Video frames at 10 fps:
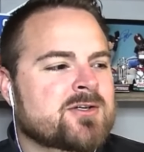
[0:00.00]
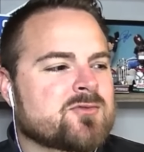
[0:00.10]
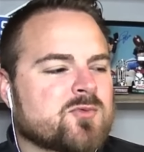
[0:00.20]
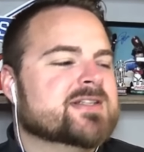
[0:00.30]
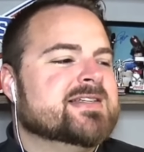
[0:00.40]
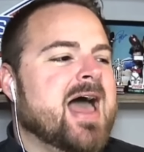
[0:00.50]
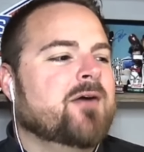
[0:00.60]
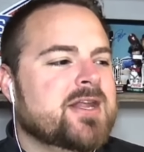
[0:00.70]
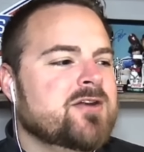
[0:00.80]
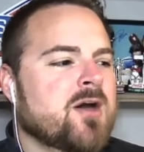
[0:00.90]

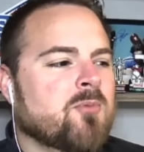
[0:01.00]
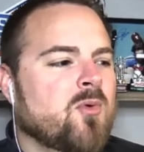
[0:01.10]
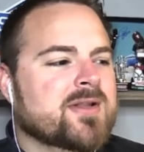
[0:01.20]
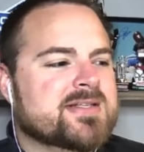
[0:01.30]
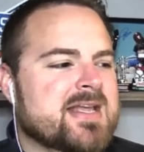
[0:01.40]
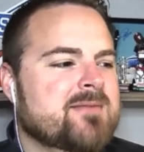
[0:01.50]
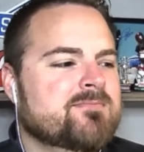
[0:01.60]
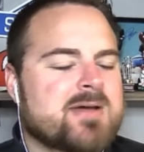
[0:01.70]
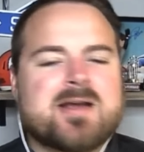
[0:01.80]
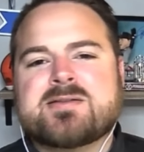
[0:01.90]
resounding number one team
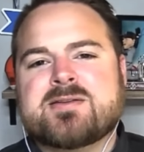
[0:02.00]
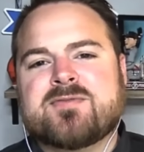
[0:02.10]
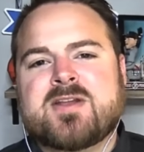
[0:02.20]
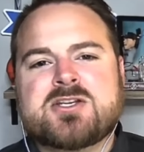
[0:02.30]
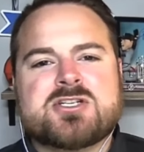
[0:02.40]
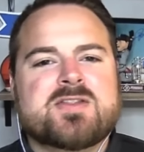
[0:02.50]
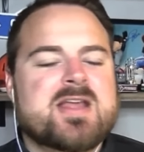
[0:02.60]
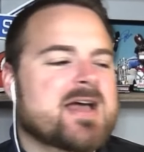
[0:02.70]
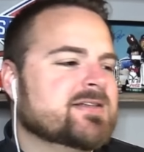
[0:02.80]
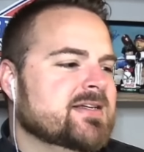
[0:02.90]
pick to finish in
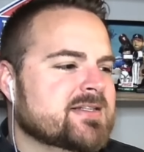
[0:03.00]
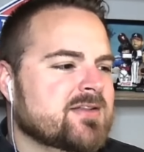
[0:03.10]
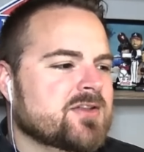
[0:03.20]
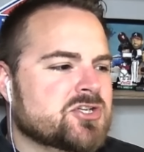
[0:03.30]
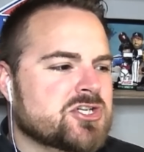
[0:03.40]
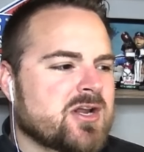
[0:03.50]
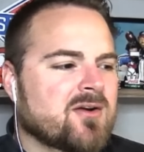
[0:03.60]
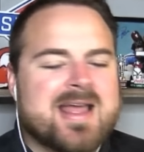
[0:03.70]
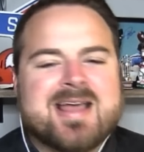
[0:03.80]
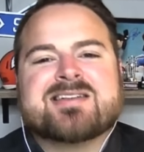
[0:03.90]
the SEC this
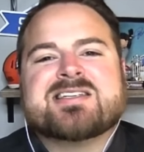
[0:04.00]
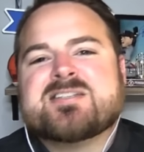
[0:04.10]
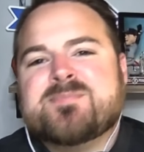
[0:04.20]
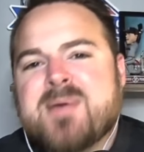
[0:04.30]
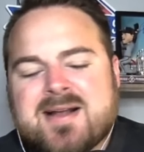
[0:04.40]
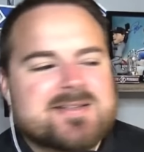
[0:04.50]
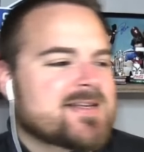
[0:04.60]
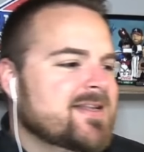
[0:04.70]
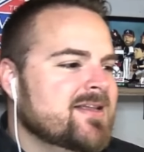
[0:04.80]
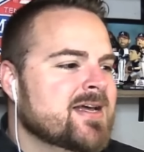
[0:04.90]
year,
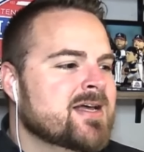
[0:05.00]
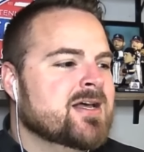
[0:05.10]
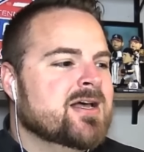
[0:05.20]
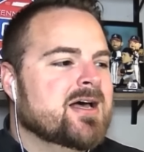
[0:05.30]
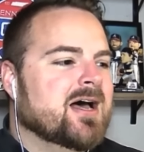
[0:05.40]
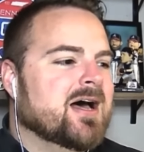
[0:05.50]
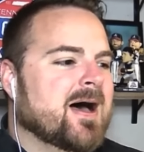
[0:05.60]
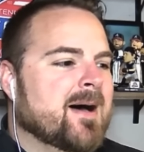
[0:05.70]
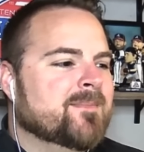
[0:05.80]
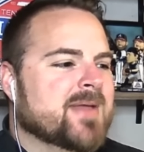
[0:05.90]
expected.
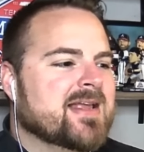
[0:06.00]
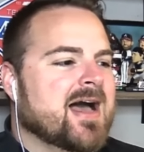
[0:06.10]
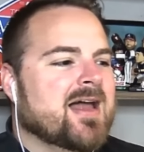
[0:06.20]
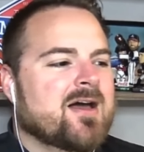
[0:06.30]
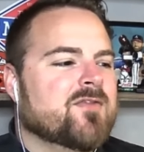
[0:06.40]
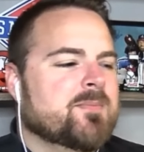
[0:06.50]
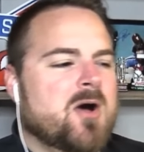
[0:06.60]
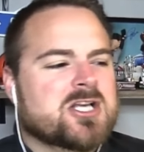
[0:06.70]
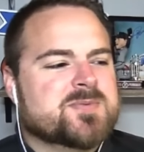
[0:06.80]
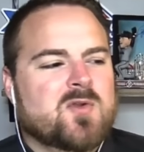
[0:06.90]
Um, it got of the
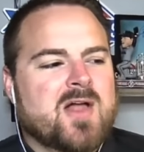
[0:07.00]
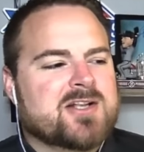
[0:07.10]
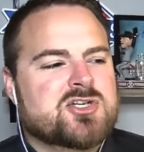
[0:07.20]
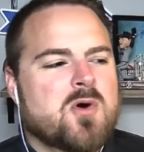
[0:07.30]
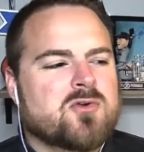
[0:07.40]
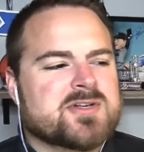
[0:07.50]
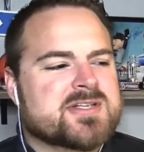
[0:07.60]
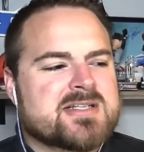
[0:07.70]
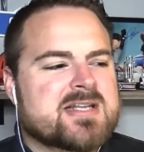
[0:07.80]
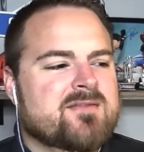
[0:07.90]
possible like
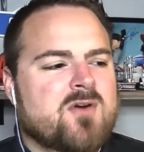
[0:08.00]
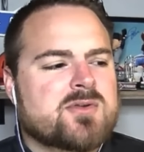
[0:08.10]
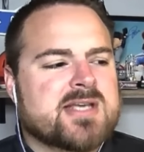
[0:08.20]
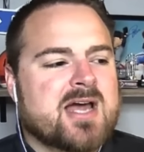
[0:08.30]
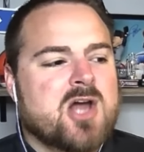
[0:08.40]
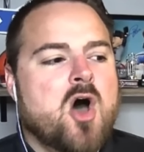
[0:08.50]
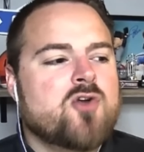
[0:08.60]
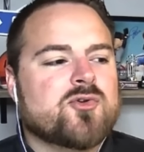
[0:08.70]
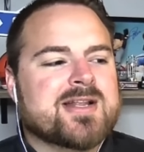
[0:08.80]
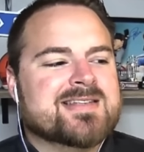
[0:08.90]
216 votes, it got
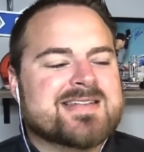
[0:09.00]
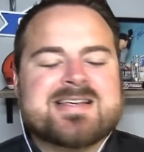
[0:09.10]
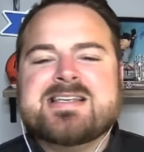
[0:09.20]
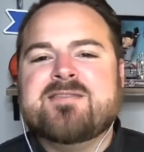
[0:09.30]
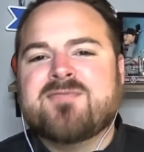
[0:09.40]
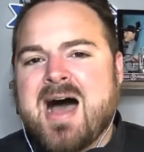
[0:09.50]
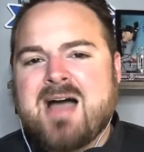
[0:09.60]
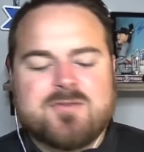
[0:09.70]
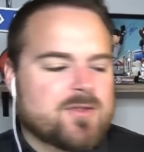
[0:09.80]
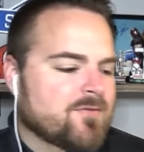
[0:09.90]

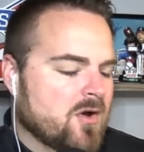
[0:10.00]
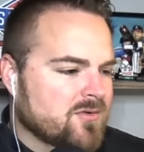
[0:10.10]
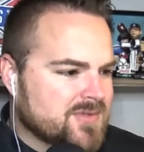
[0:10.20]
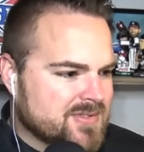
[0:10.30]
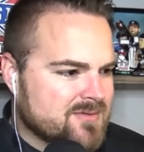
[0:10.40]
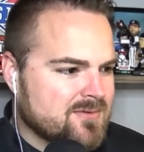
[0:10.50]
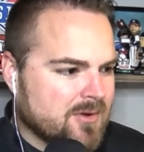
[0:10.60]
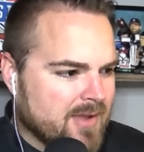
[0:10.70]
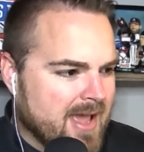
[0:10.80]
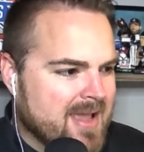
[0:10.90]
165 of the votes.
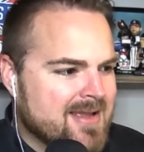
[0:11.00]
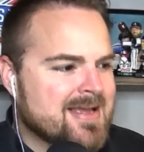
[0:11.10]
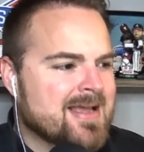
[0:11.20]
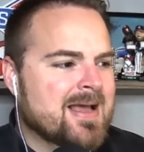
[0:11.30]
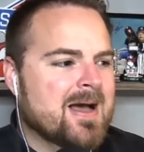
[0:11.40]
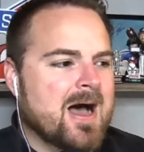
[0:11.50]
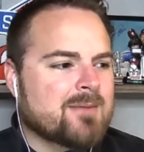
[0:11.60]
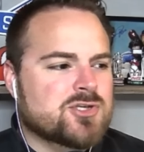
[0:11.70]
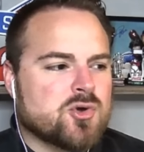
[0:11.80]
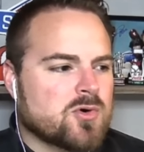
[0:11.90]
Okay.
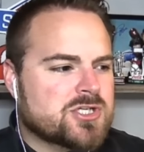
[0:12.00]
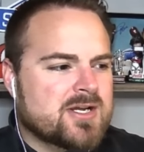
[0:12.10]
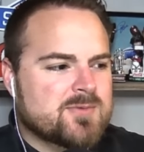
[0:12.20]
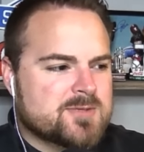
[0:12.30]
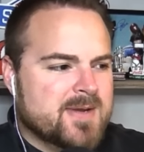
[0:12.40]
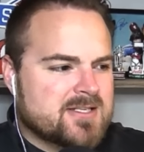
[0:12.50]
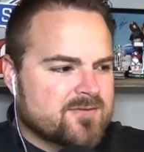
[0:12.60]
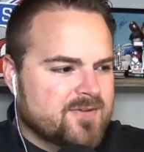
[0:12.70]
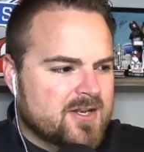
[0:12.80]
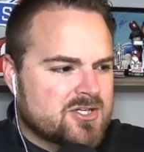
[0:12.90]
Um, Georgia was picked to
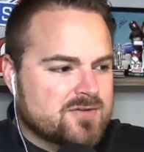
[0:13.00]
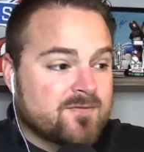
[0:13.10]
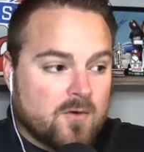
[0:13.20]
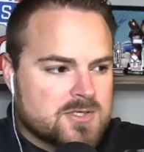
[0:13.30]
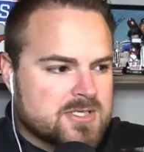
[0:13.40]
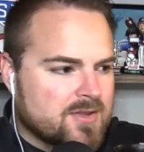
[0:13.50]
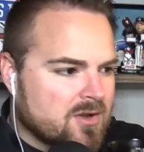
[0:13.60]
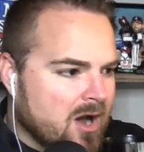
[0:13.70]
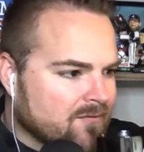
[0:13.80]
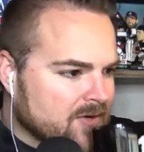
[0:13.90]
finish first in the
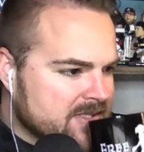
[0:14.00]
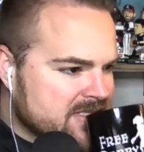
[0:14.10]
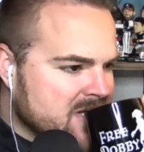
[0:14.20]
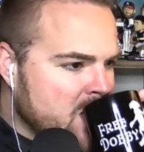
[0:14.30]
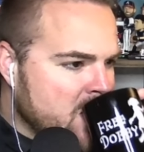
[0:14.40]
conference.